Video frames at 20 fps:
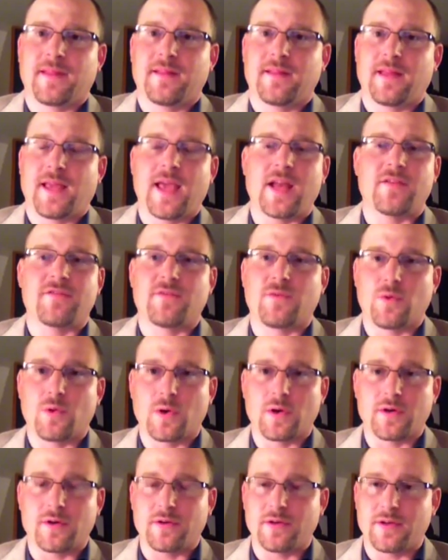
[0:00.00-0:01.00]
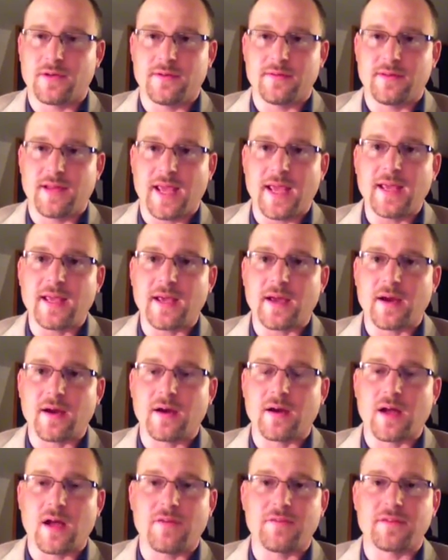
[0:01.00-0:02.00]
can't afford good
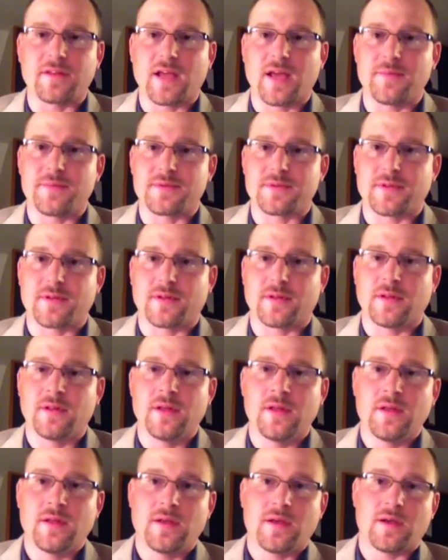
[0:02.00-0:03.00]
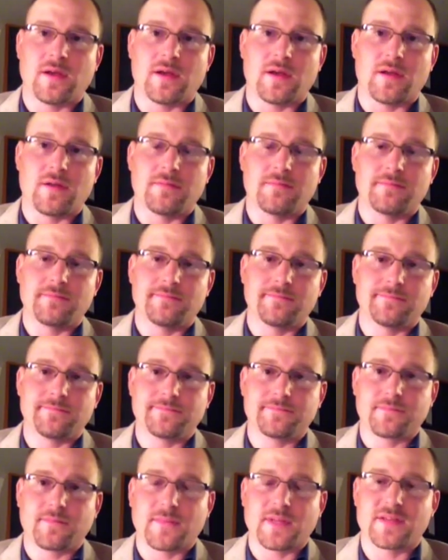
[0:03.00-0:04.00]
daycare, oftentimes they'll
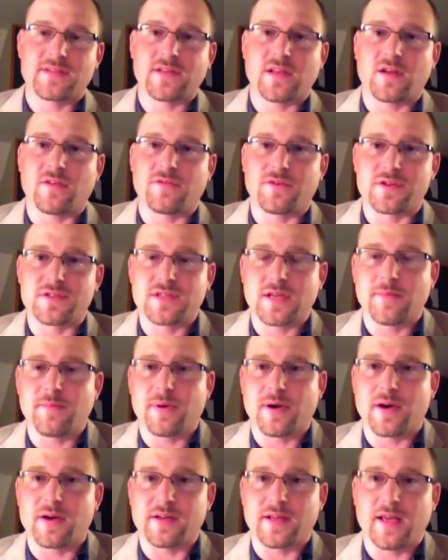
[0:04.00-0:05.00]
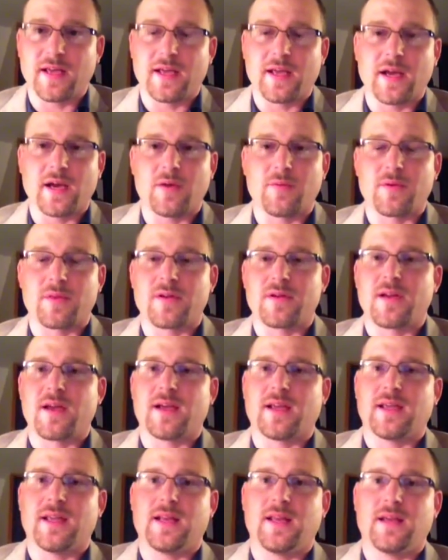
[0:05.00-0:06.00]
settle for subpar daycare where they're
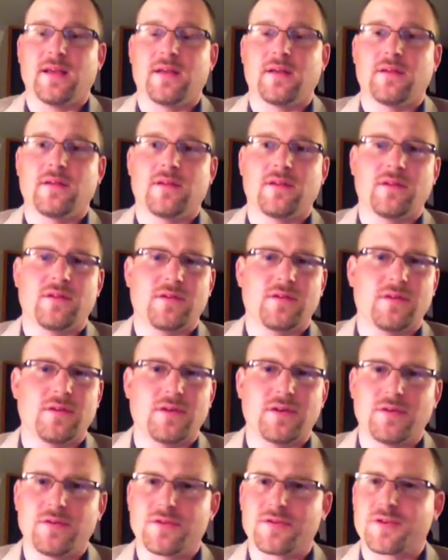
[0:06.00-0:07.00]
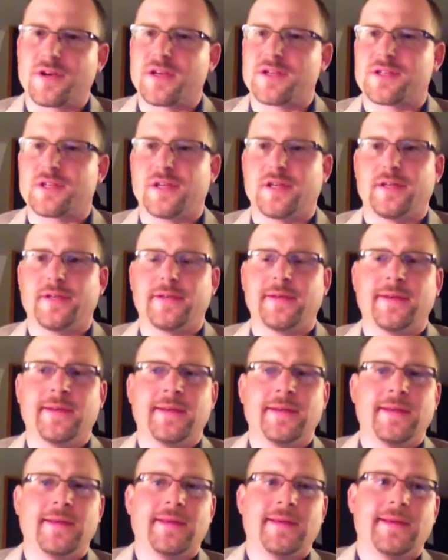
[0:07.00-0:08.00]
not getting good nutrition.
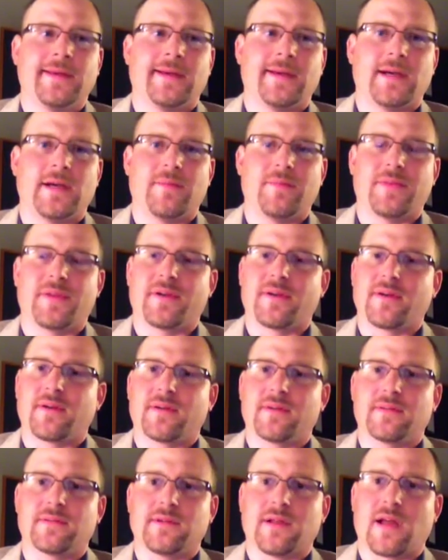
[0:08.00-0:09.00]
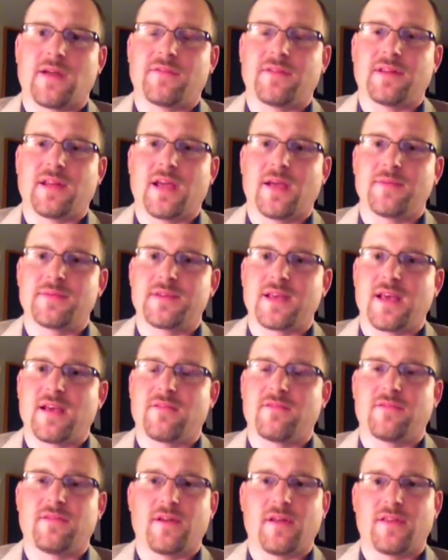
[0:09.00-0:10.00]
They're oftentimes
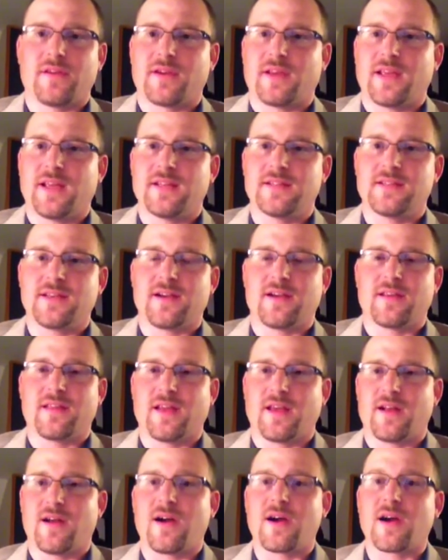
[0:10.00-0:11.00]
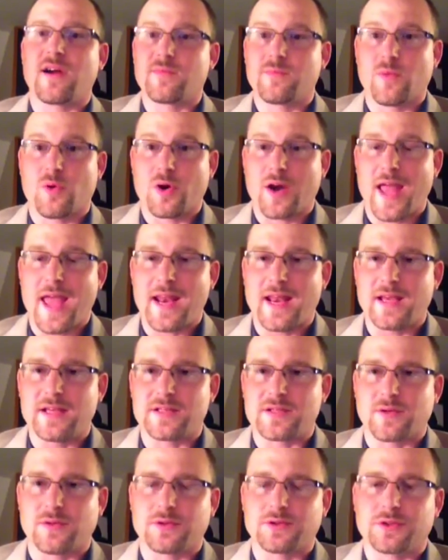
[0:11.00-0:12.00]
have other kids there that are more
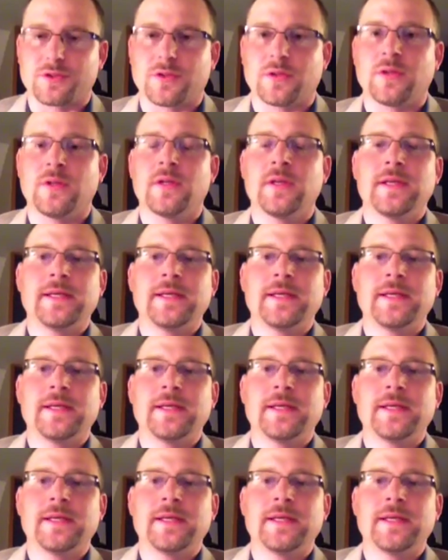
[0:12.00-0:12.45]
antisocial,